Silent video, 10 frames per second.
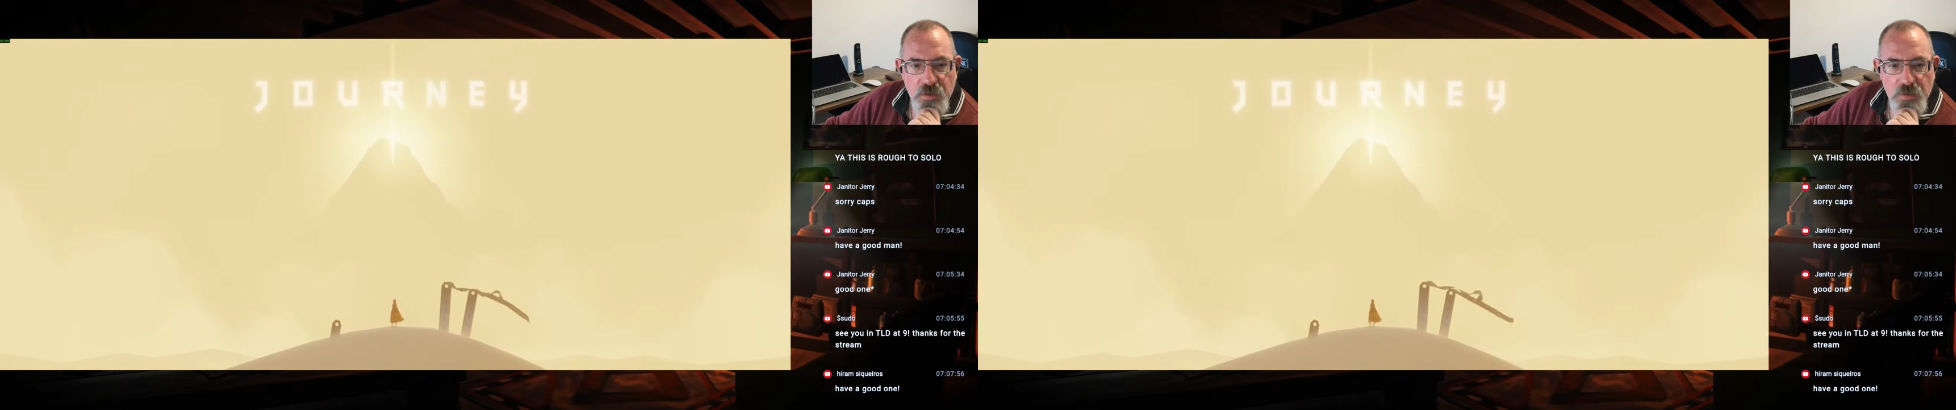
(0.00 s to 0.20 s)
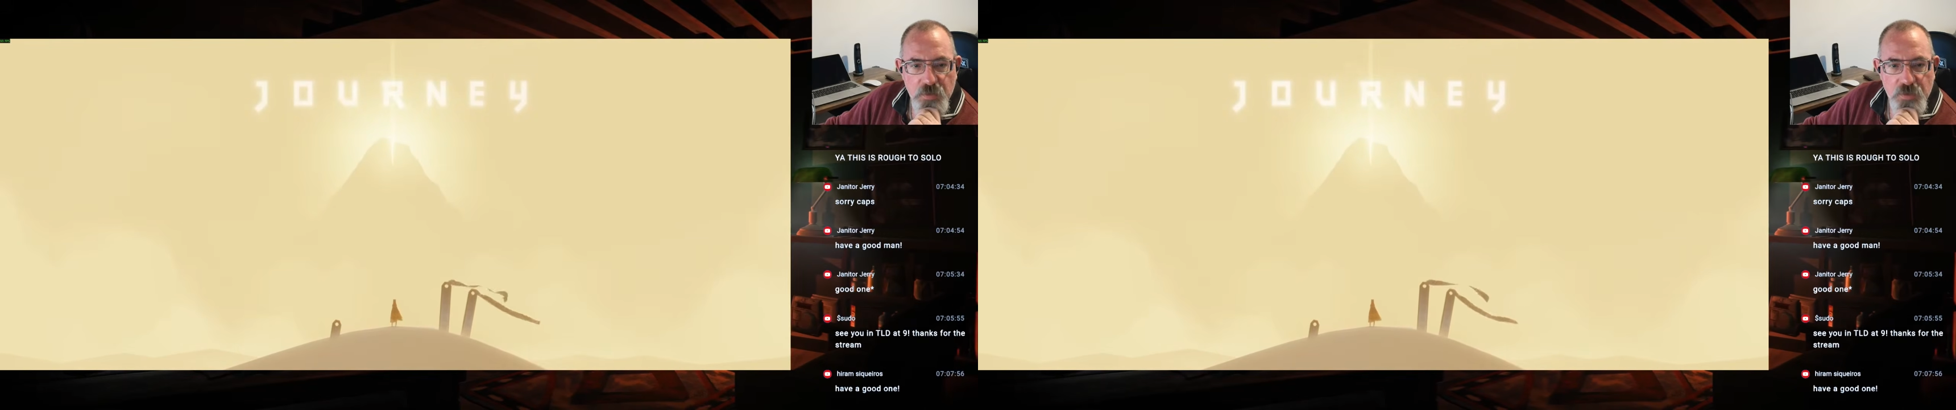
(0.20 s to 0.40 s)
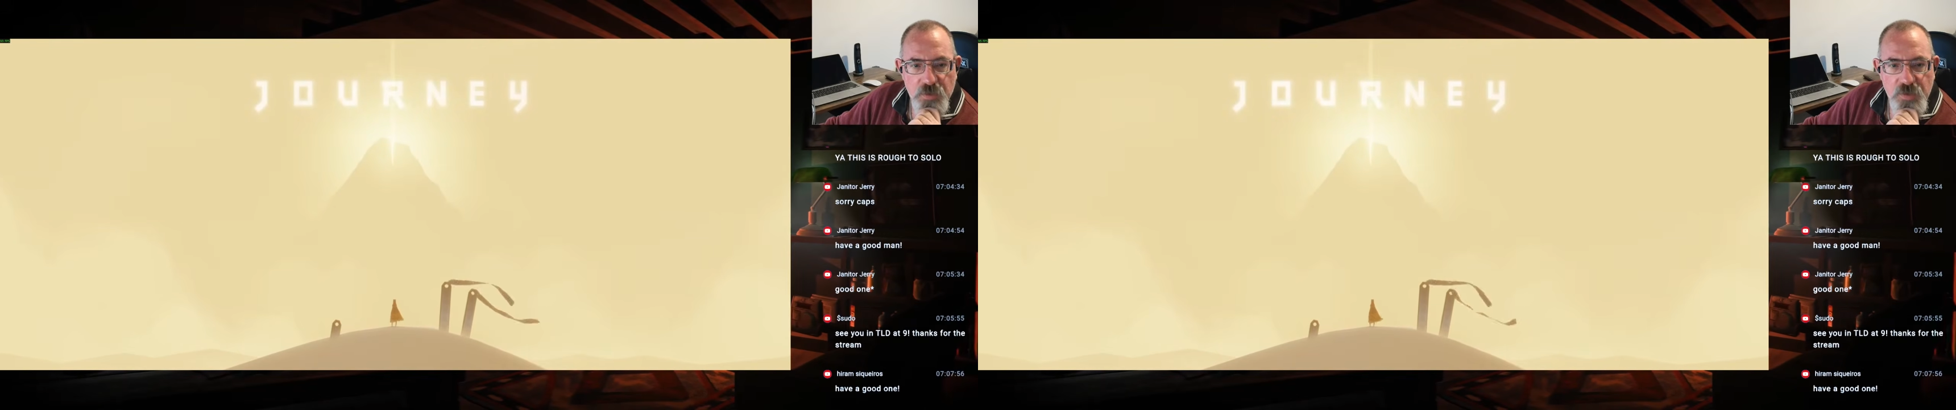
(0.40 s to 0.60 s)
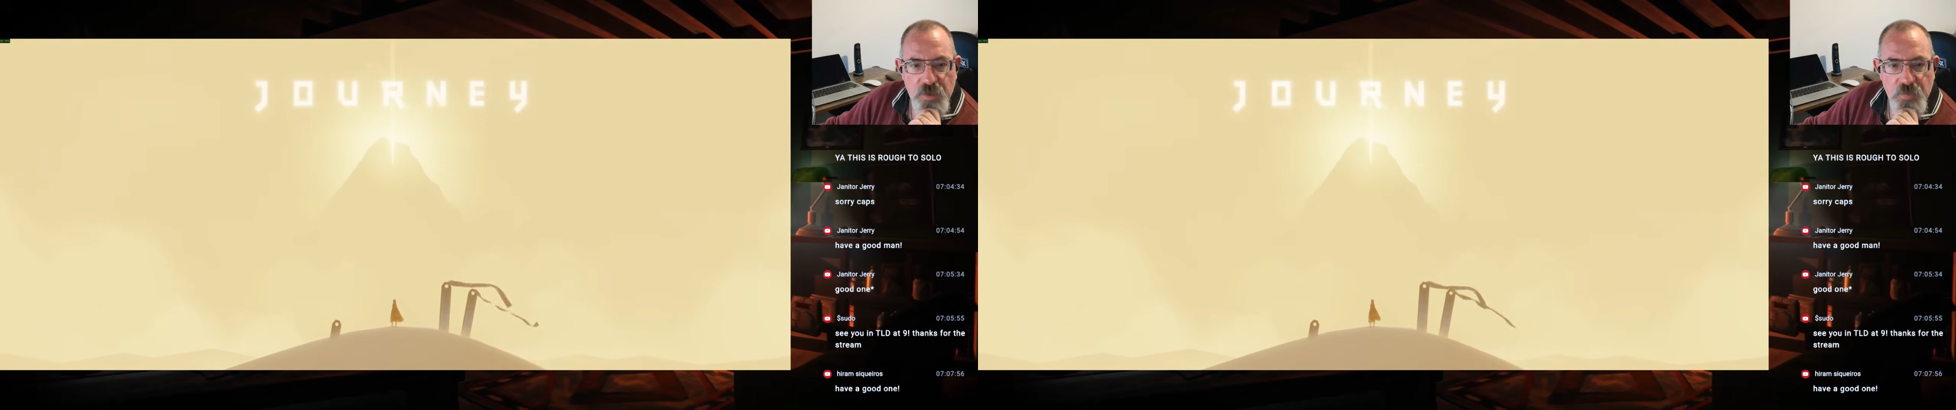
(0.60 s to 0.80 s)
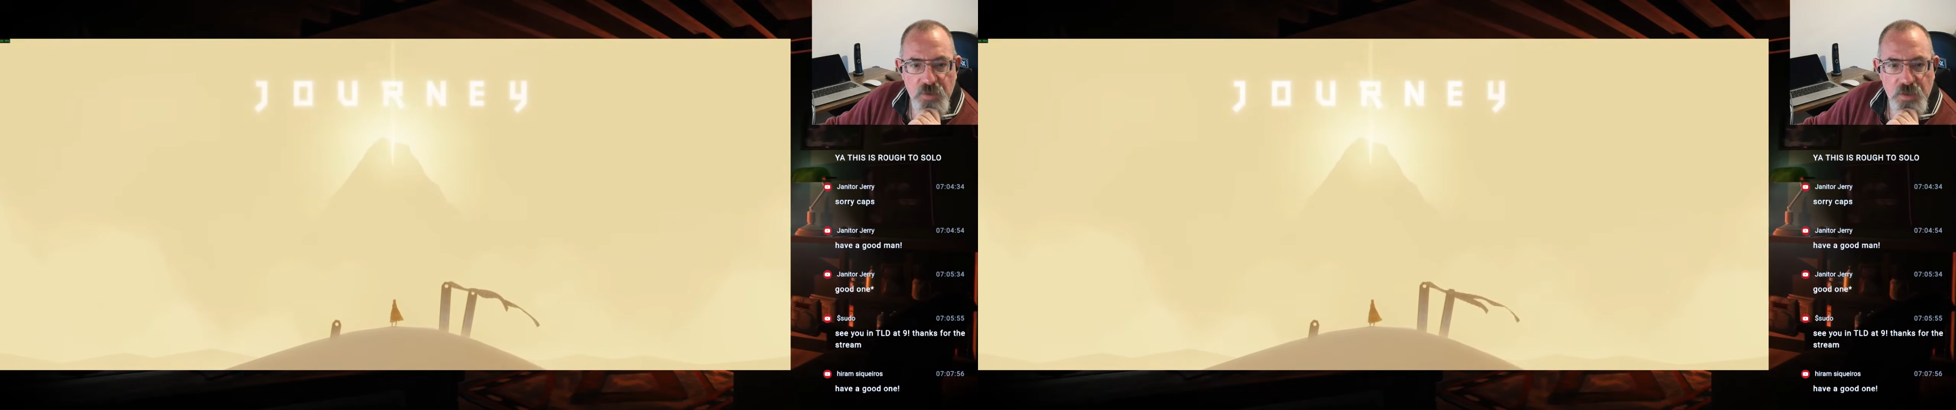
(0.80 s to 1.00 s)
with the
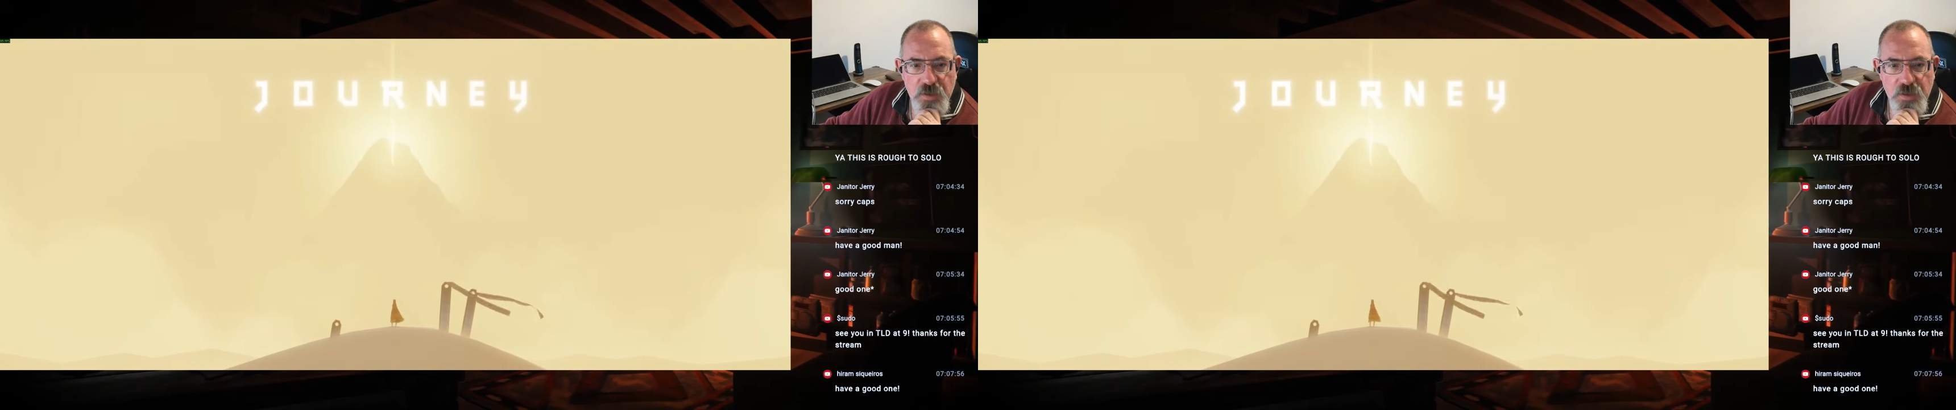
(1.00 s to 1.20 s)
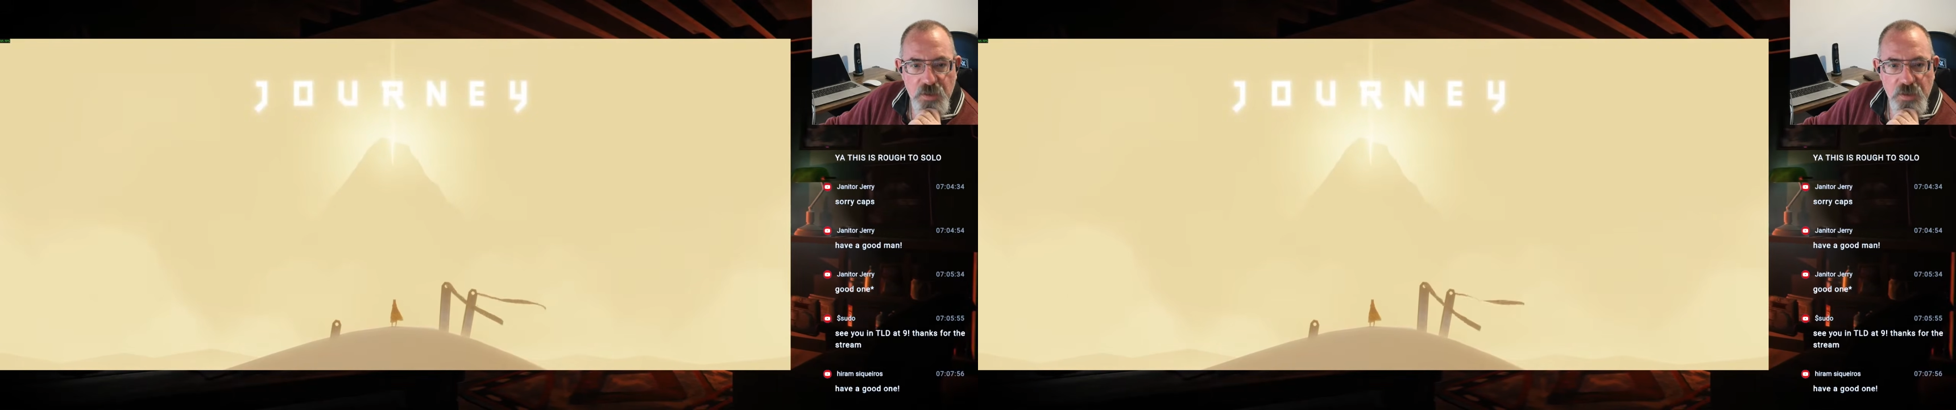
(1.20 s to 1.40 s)
same settings